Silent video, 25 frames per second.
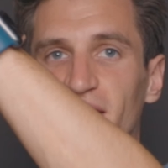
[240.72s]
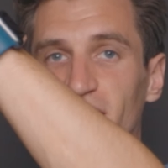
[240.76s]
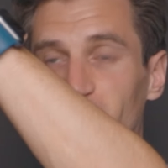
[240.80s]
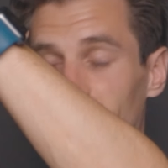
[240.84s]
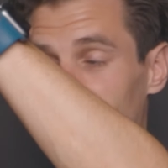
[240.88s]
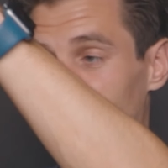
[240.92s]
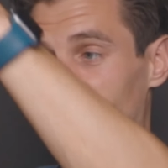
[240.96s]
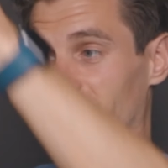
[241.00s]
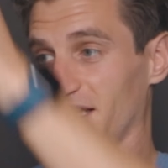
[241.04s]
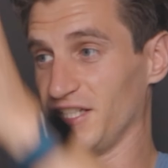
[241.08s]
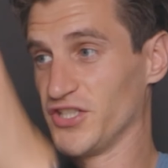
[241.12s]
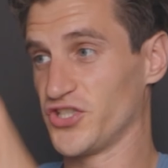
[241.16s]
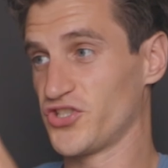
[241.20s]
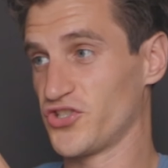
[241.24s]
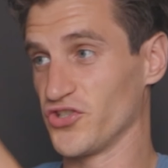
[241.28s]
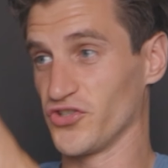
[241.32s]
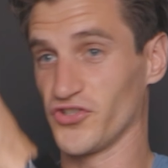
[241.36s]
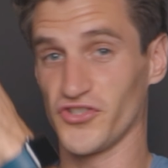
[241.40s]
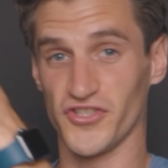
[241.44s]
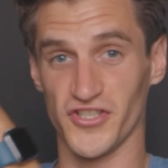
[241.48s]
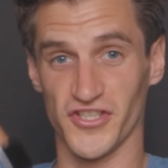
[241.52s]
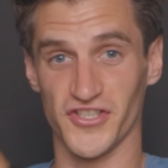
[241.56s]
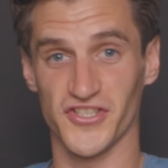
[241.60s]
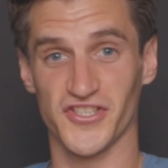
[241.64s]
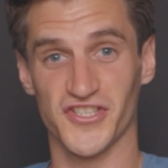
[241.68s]
and then it's
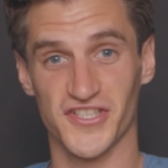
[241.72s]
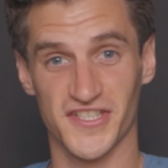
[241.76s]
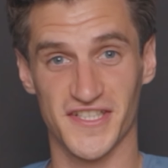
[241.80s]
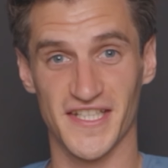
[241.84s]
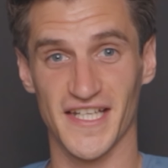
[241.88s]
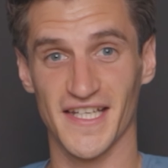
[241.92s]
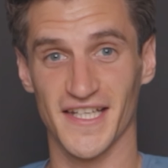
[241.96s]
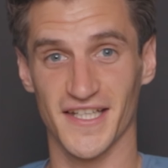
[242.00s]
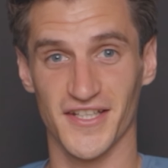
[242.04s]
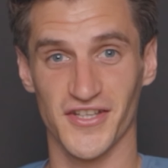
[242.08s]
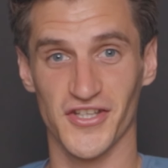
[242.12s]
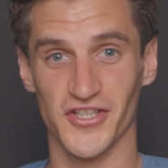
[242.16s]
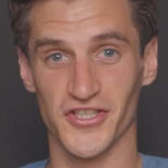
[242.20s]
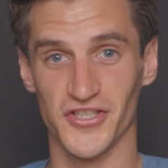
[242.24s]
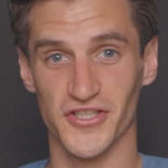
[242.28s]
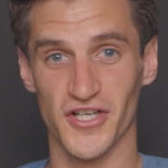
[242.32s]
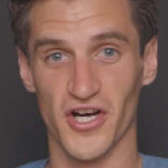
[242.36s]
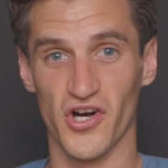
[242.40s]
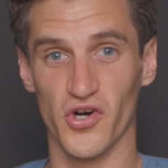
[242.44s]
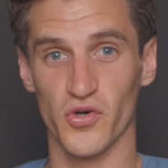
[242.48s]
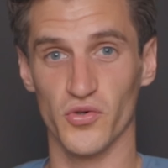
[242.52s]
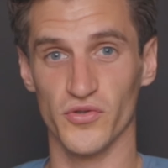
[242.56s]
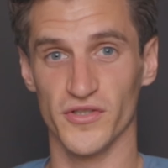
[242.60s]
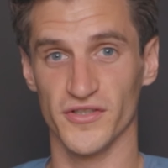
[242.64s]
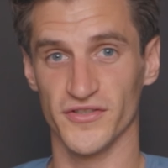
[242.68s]
just a stick that you
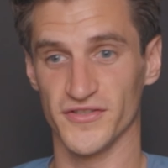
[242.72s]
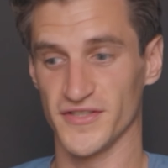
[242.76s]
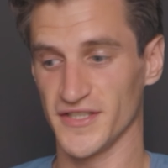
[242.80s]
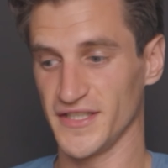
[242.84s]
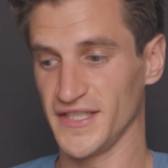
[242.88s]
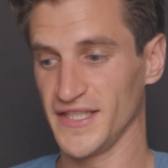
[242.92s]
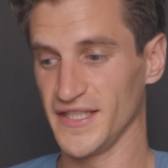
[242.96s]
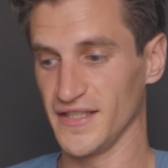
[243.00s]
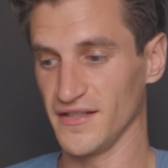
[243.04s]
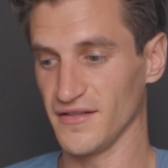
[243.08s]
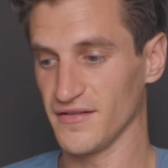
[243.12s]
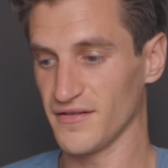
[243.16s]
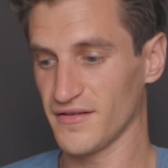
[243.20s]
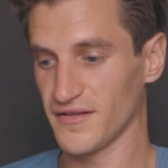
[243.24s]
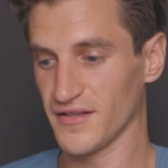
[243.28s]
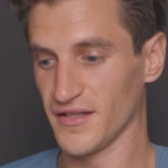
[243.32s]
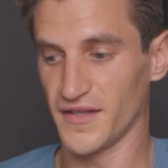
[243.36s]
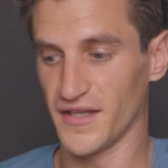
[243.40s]
hold underneath.